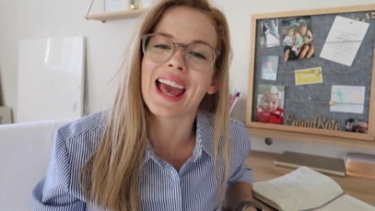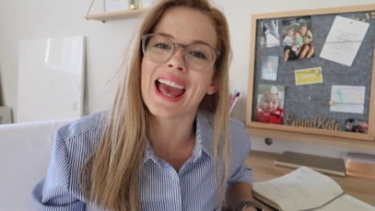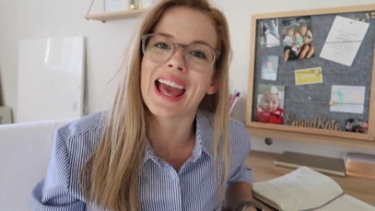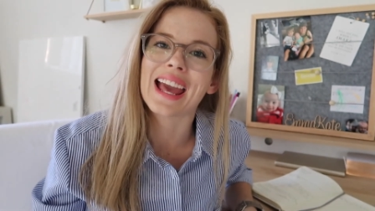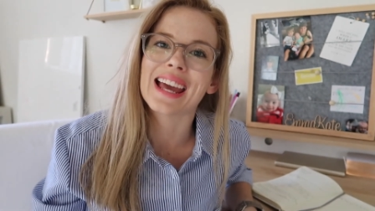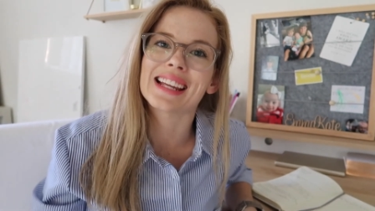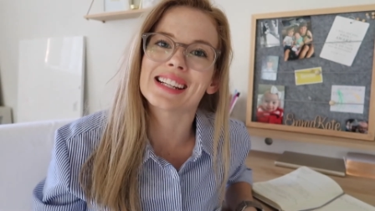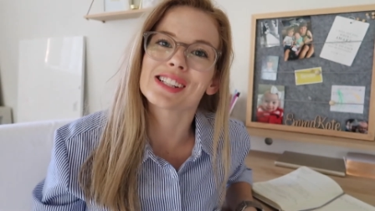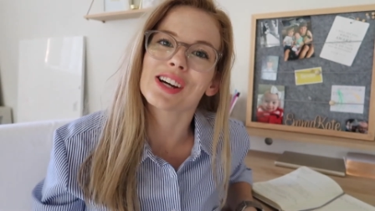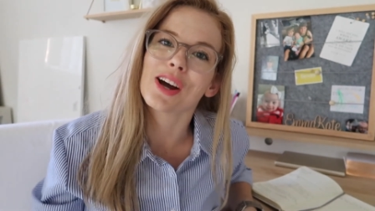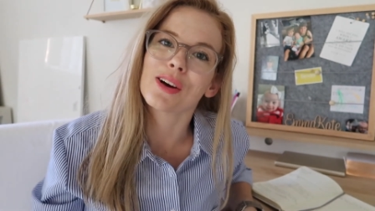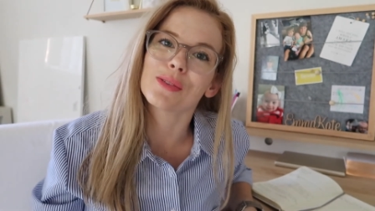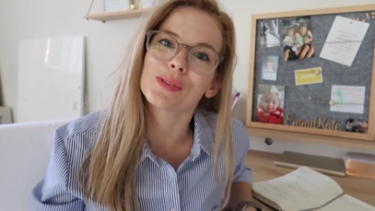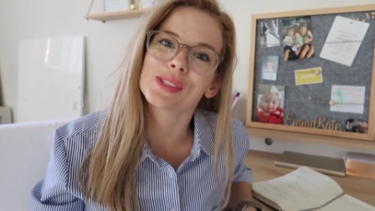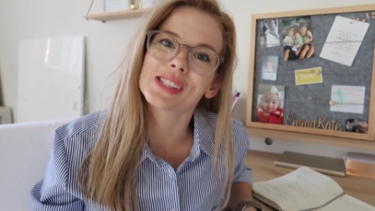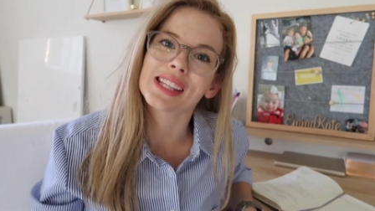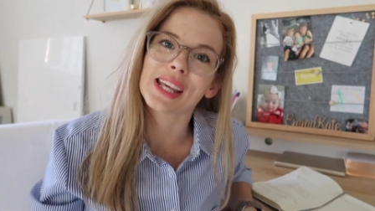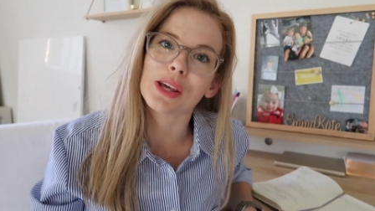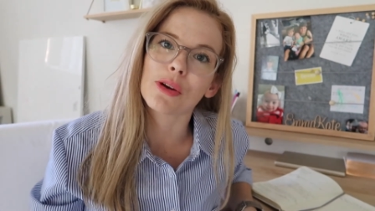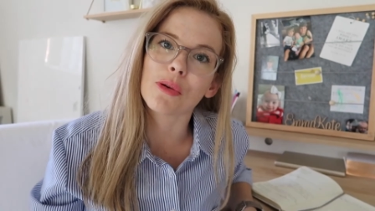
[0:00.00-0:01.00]
and I will
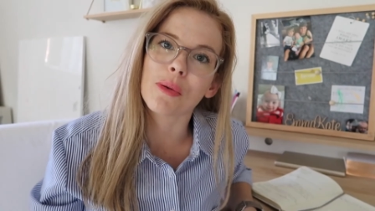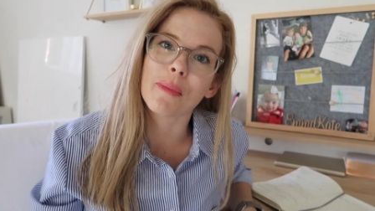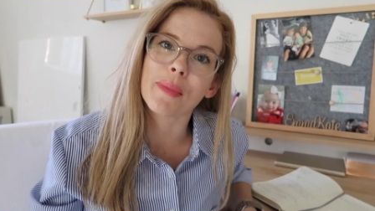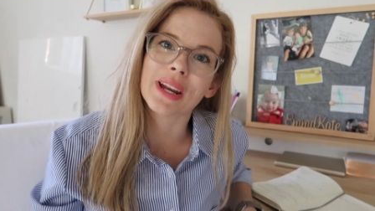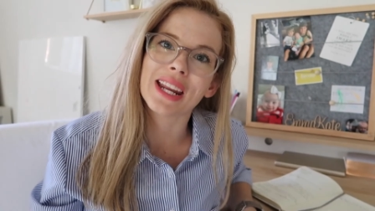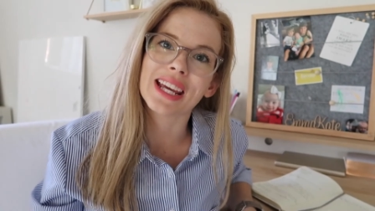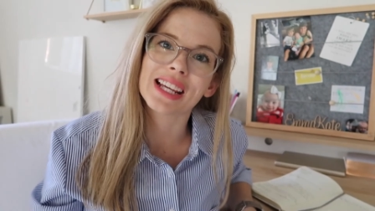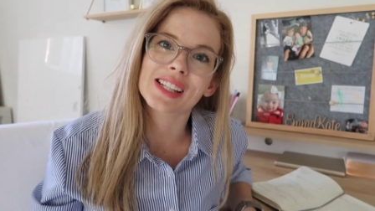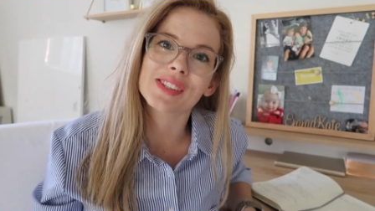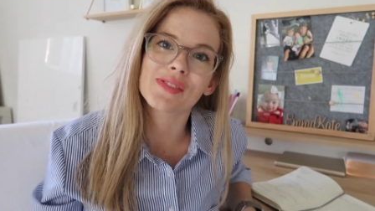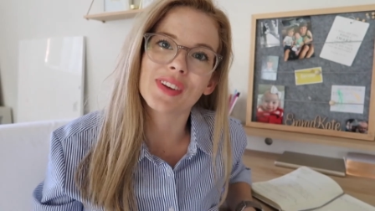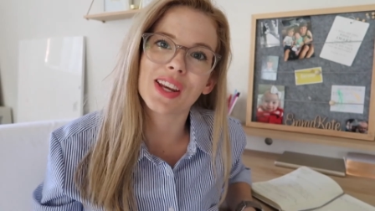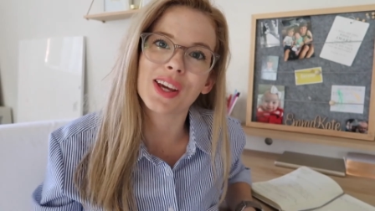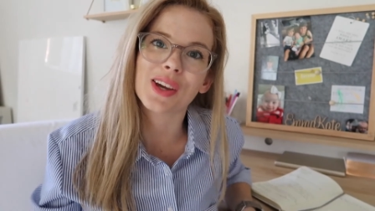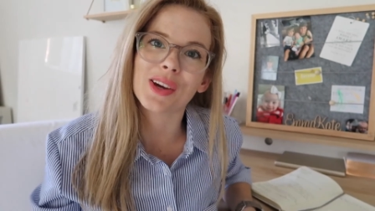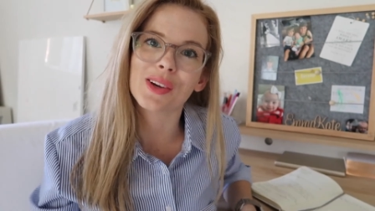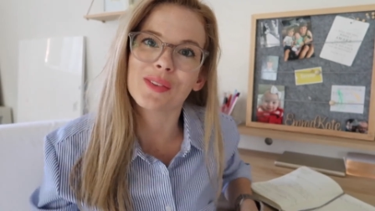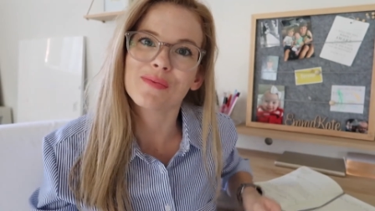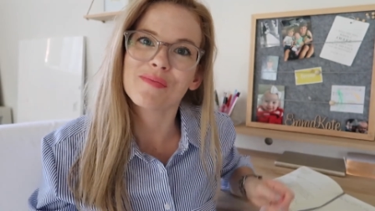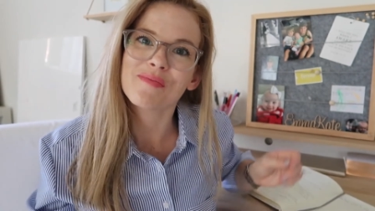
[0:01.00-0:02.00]
see you in my next
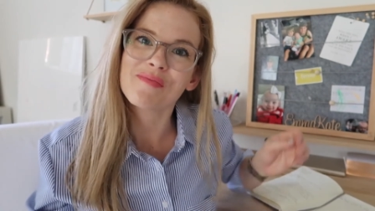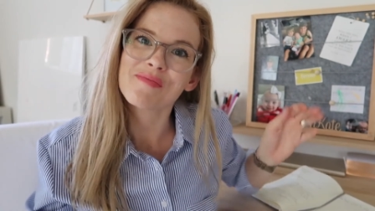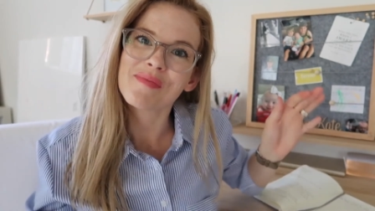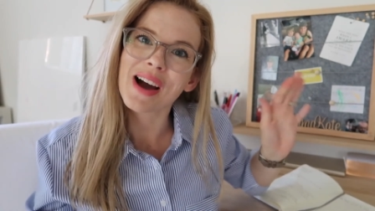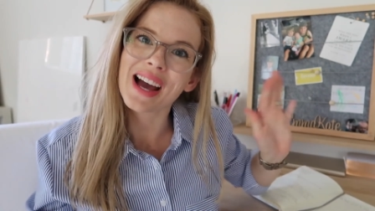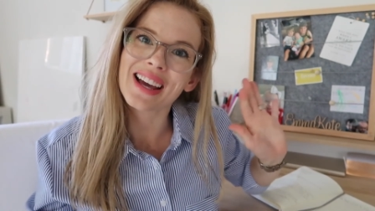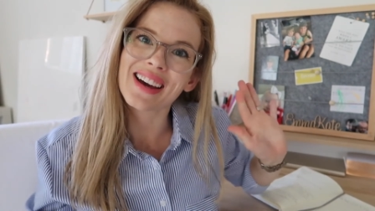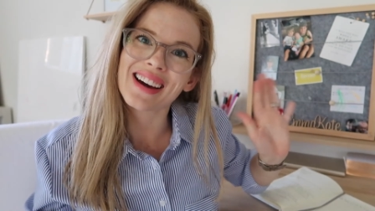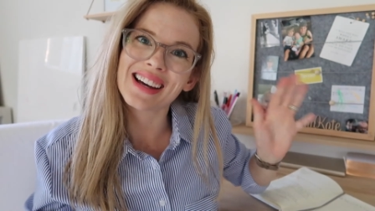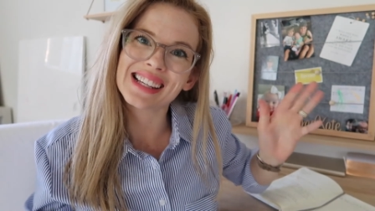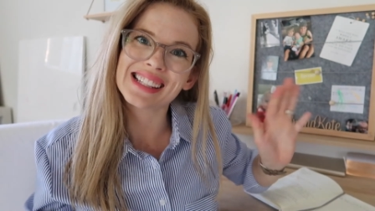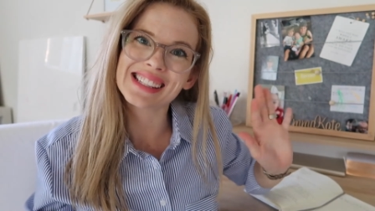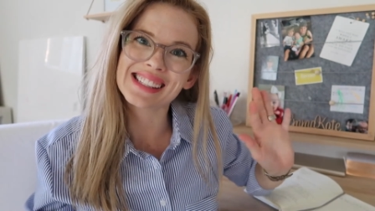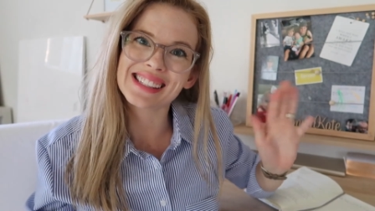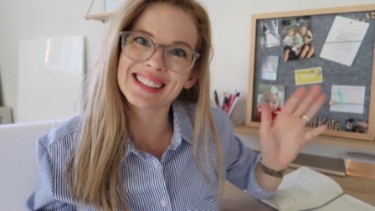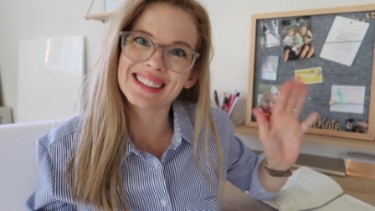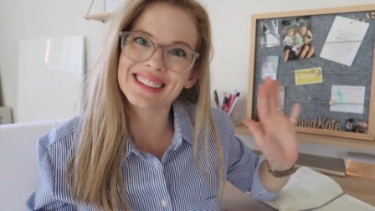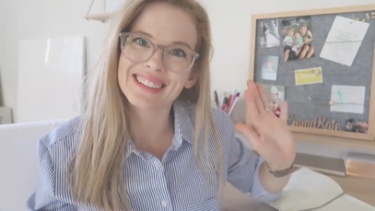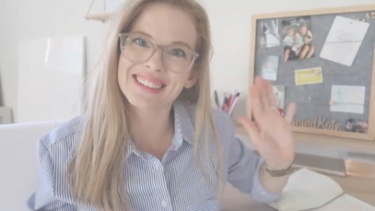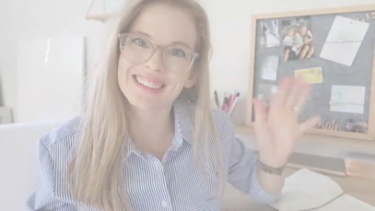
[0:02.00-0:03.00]
video. Bye
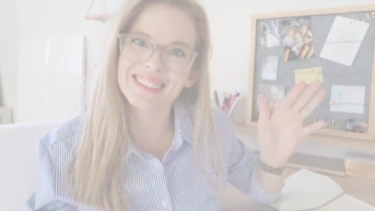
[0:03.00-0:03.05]
guys.